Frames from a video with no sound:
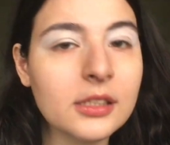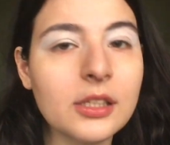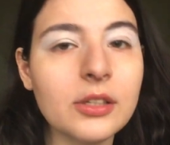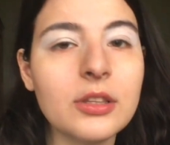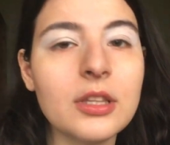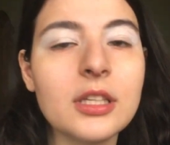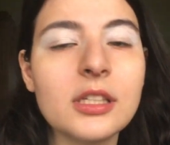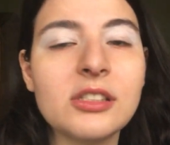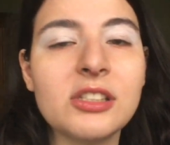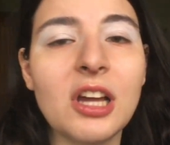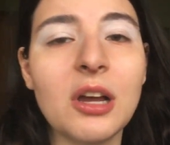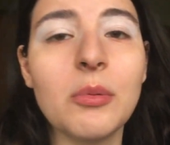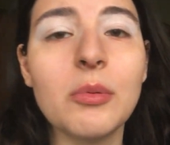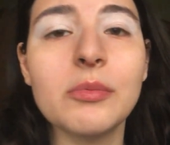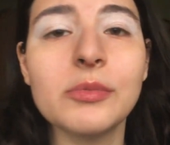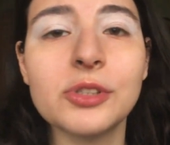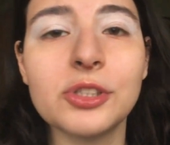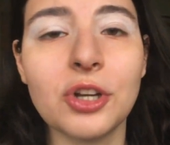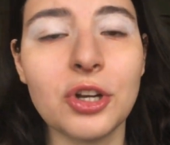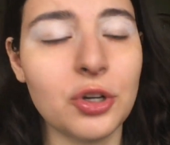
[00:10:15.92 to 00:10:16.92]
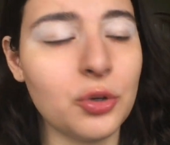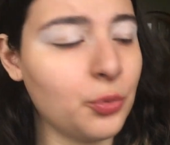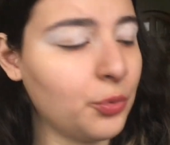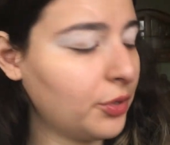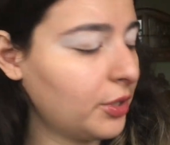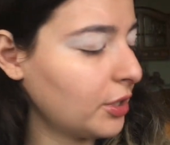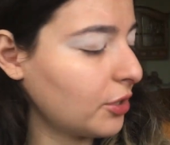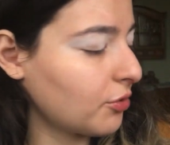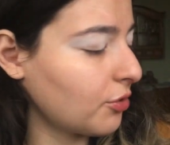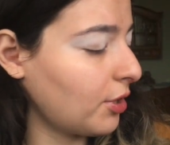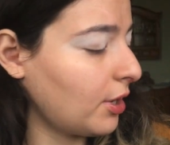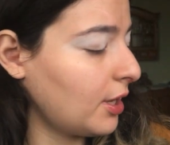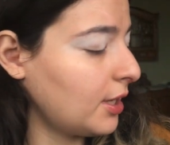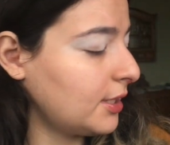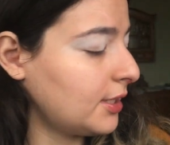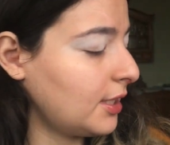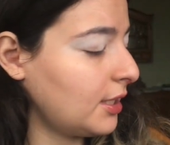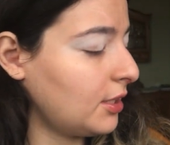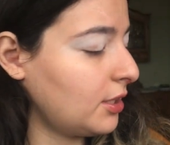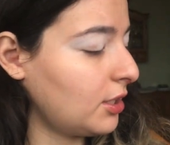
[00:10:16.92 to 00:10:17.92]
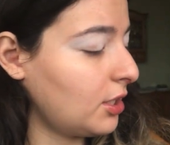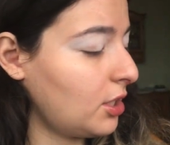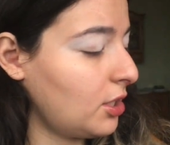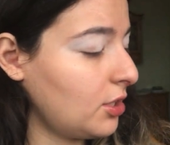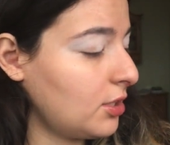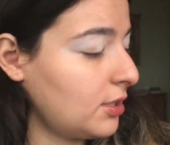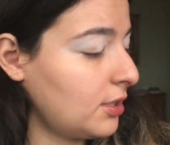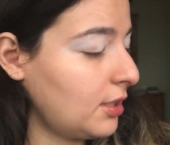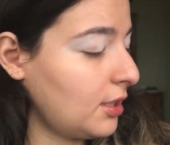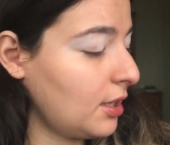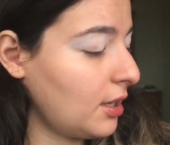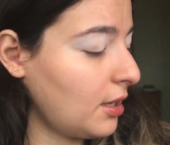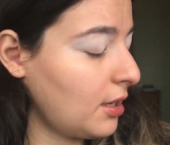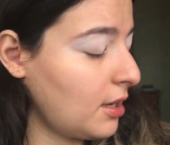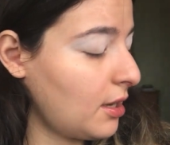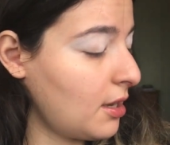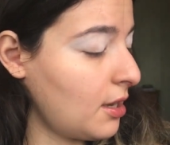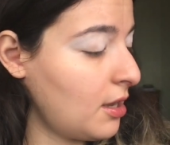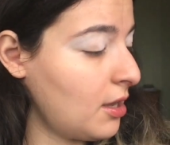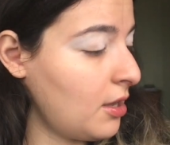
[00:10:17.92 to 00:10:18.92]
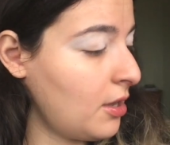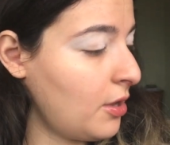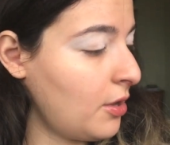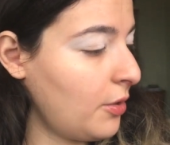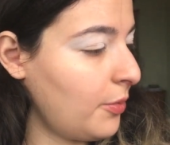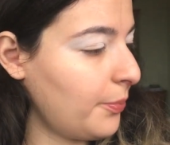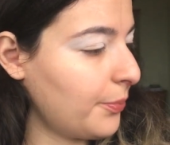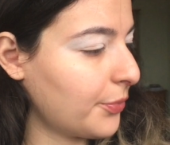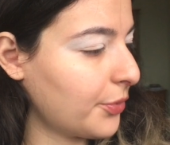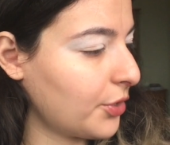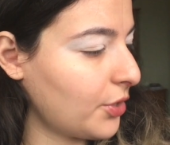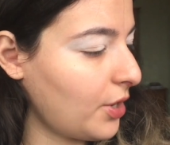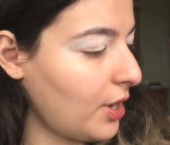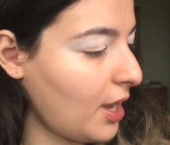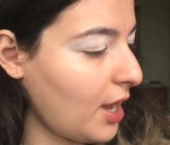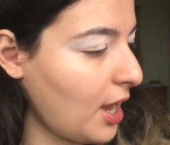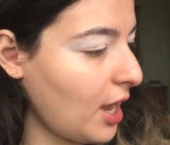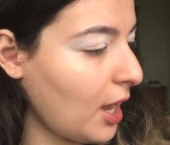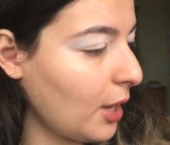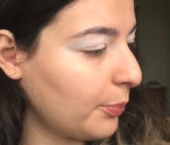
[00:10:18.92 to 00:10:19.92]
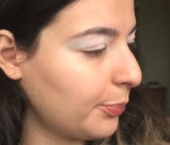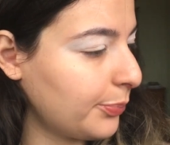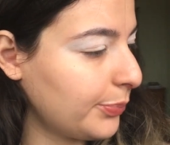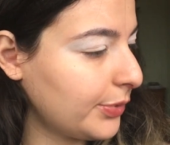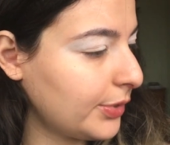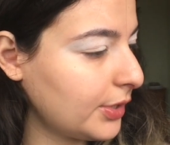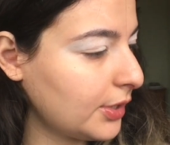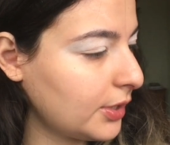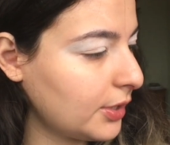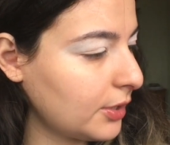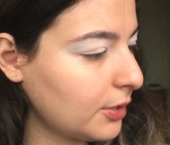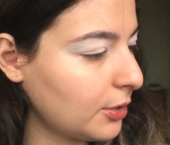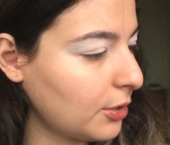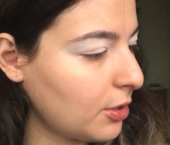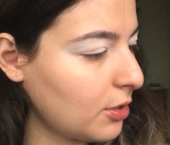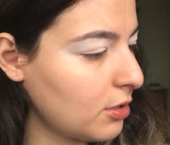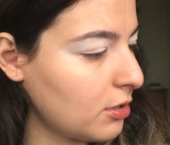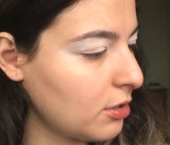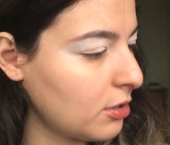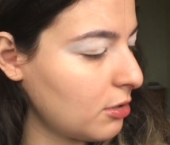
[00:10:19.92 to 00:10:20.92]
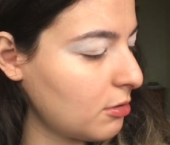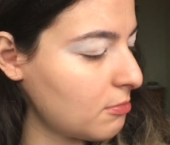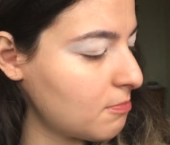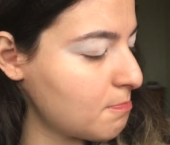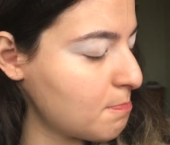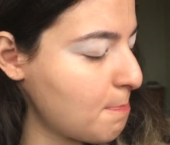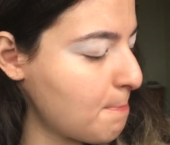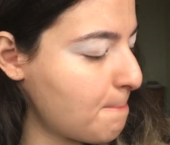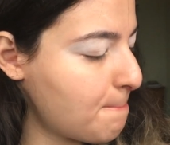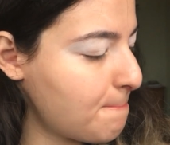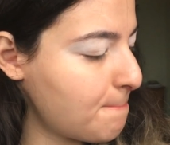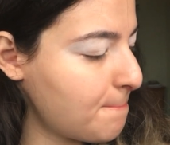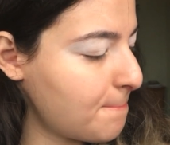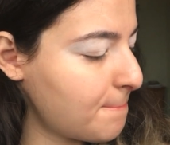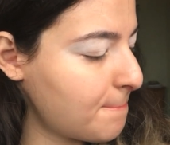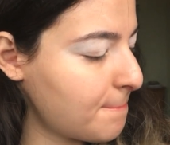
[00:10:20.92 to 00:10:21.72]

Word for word: So this time I'm starting with the crease and using perhaps um,